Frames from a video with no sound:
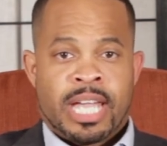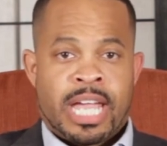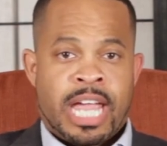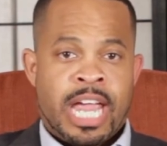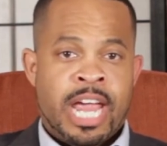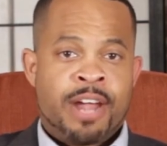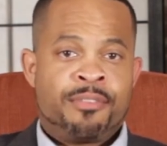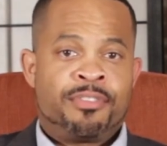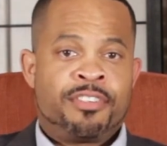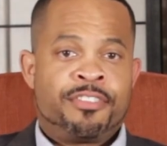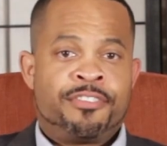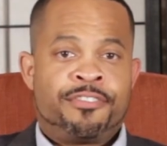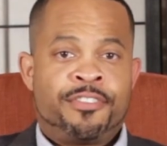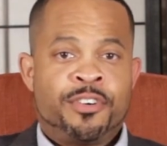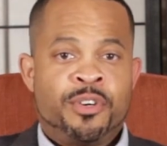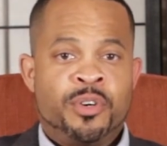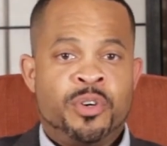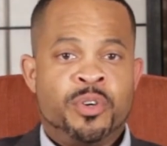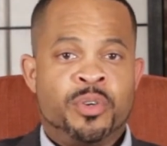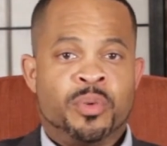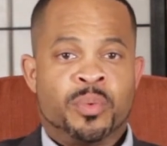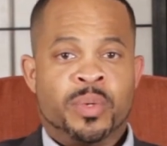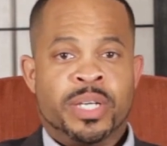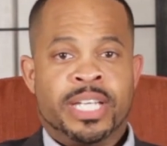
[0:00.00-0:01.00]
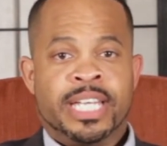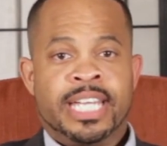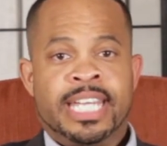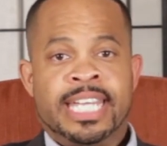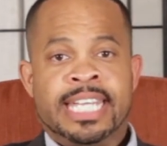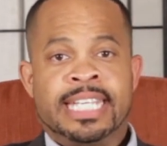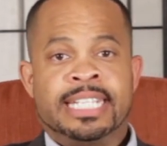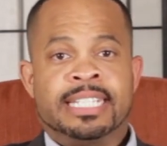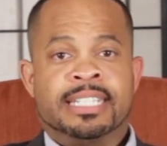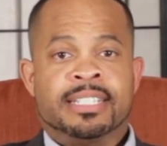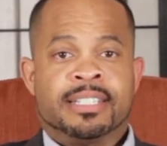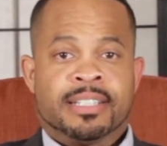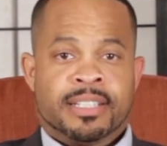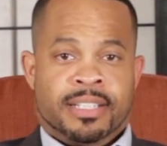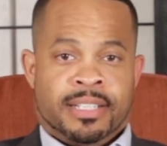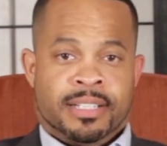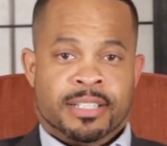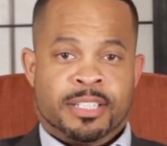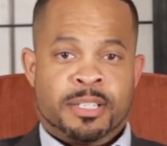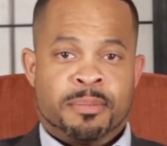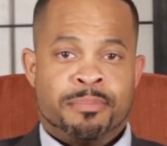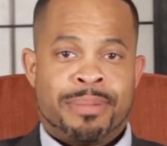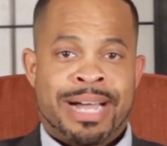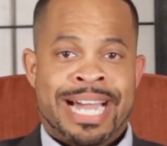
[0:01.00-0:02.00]
Every food we eat,
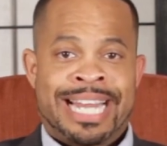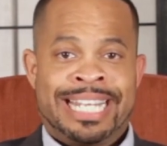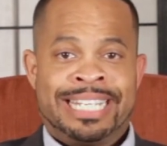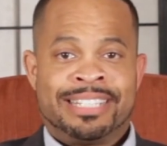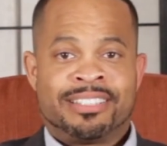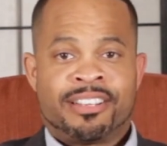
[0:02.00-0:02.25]
the body